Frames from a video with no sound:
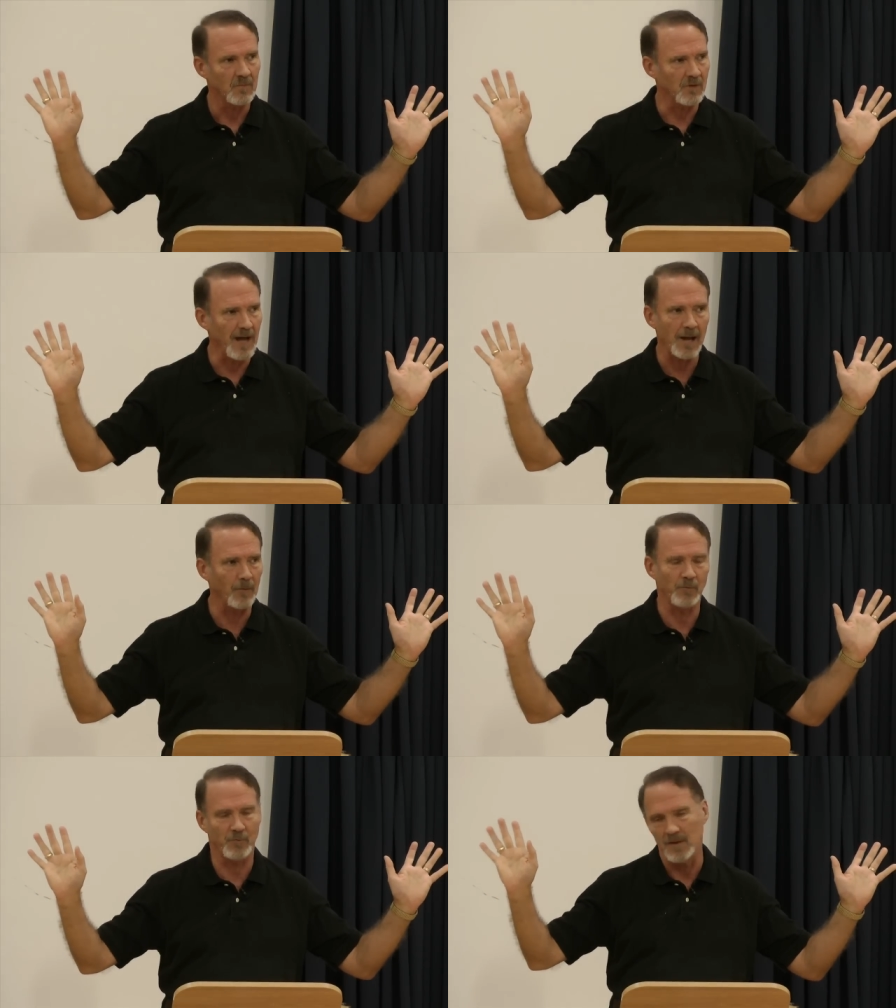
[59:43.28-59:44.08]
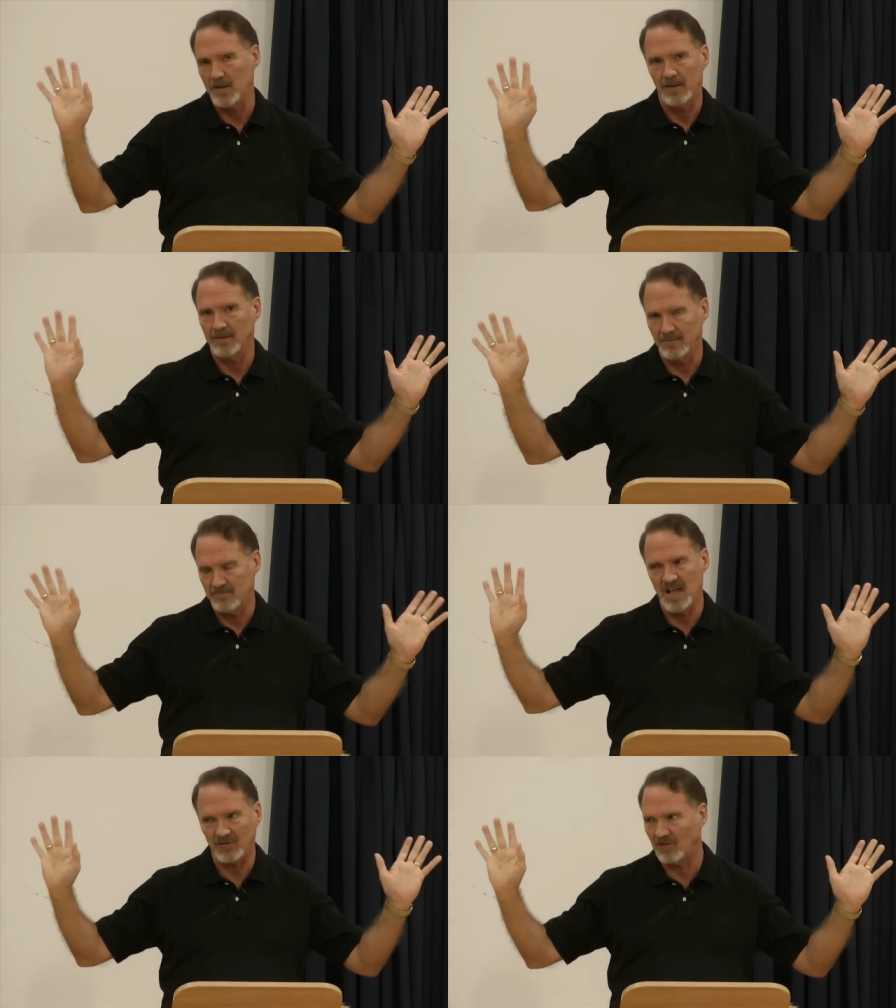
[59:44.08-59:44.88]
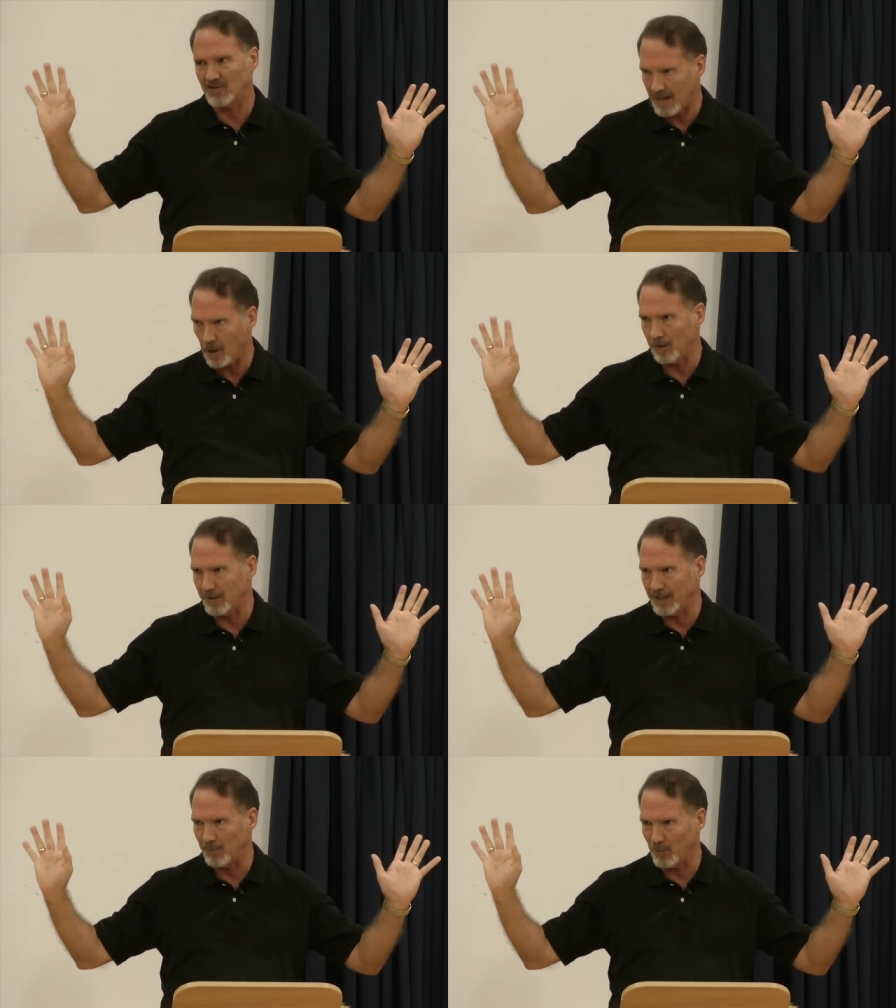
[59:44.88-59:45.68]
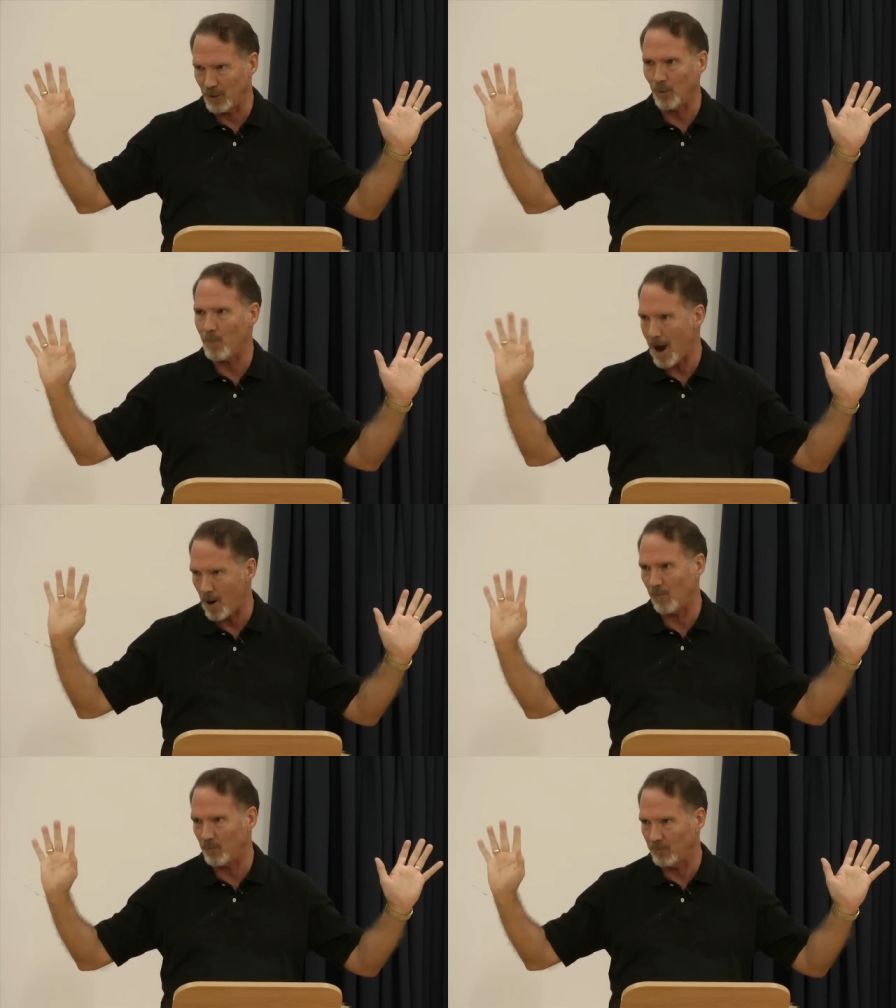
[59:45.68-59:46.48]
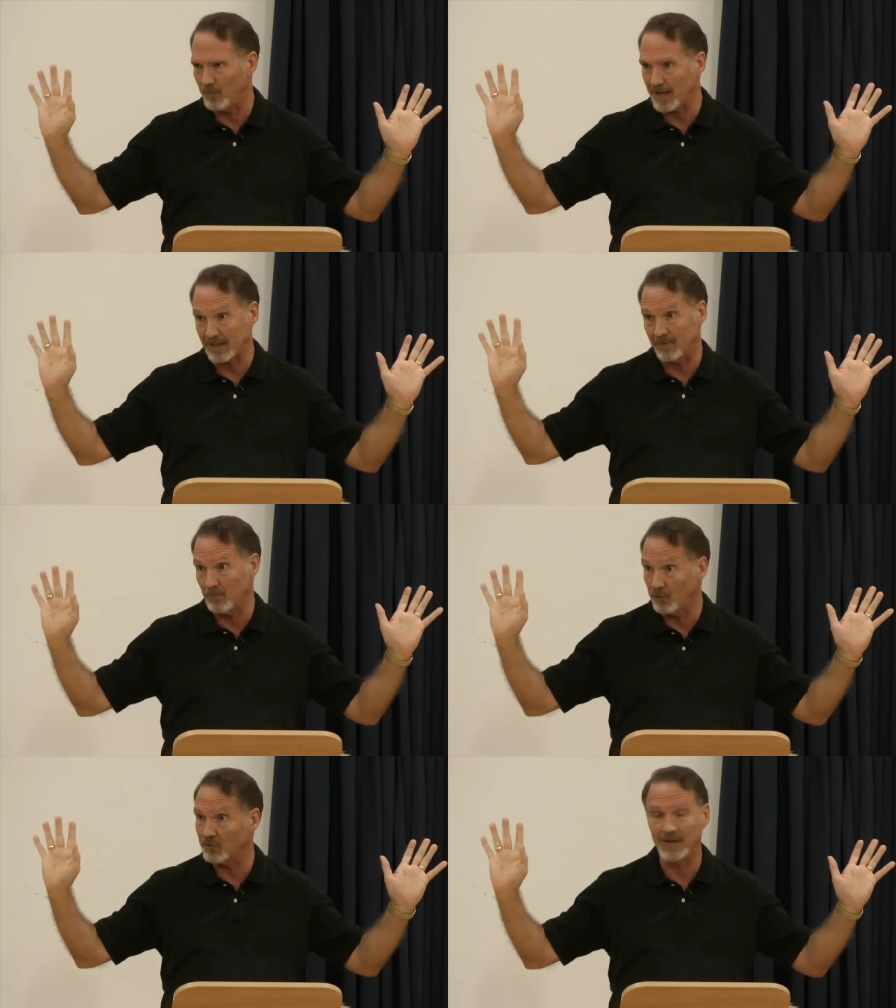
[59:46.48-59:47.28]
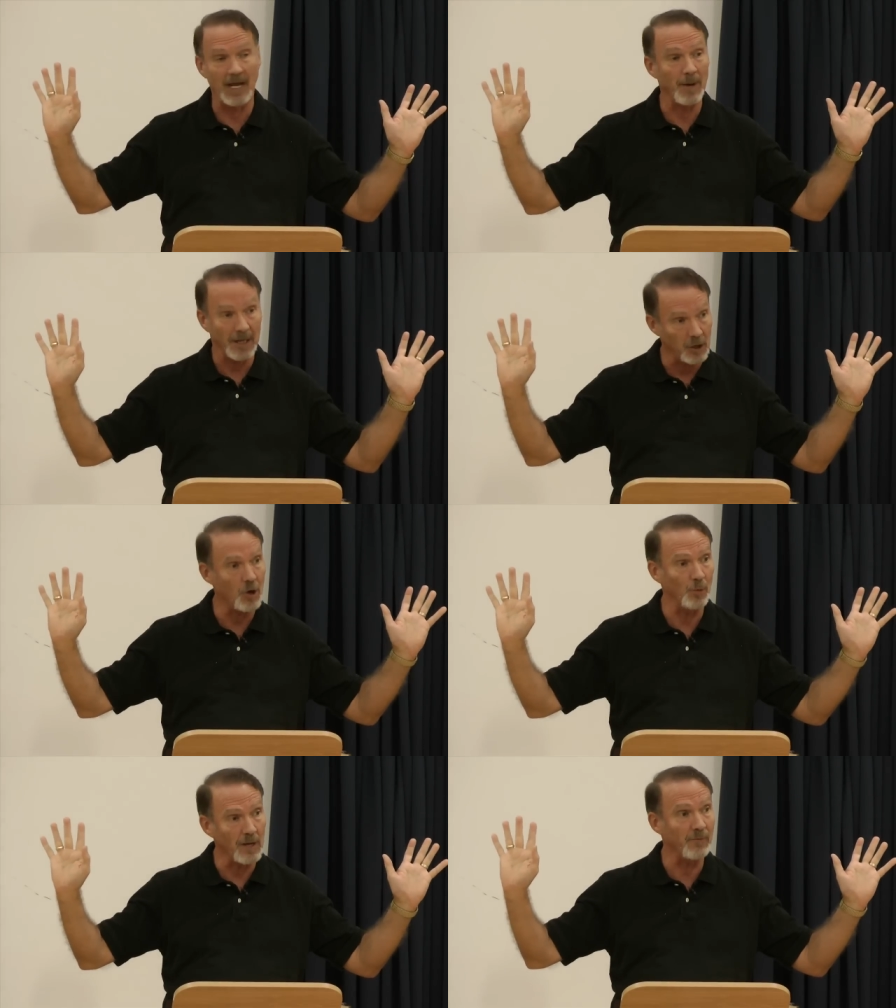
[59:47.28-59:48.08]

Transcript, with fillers: See, I don't necessarily feel powerful. In fact, most of the time I don't.